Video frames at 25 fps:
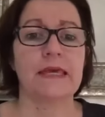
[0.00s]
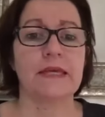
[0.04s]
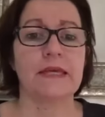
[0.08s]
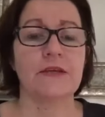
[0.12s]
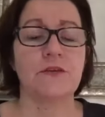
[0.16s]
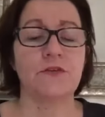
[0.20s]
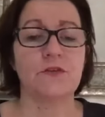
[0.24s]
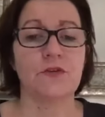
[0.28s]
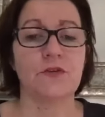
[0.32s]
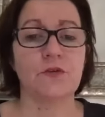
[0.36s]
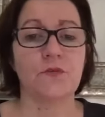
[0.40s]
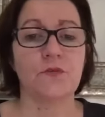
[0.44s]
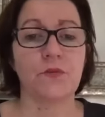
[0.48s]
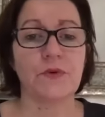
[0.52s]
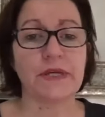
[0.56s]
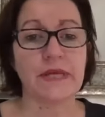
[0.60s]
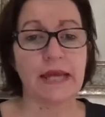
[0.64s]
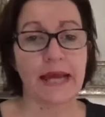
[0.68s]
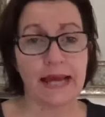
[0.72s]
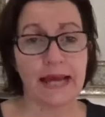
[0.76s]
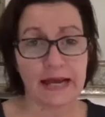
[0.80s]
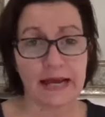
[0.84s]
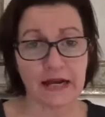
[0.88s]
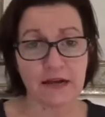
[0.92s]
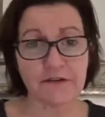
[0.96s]
is that we
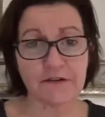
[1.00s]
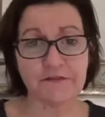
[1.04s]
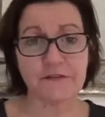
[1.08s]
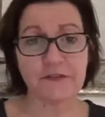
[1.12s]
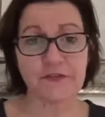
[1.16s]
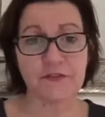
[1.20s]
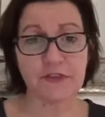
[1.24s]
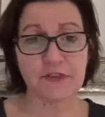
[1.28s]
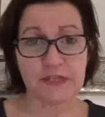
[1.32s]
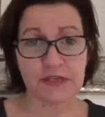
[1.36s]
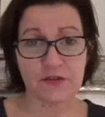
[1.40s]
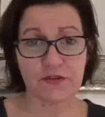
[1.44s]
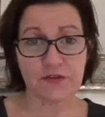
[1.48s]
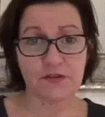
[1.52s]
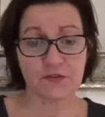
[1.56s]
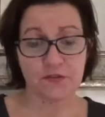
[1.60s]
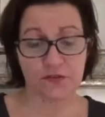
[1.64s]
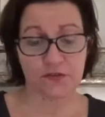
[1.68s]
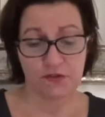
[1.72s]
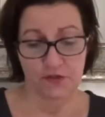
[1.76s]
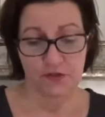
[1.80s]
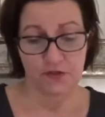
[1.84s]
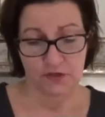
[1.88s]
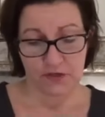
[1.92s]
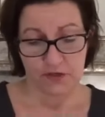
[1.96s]
have this,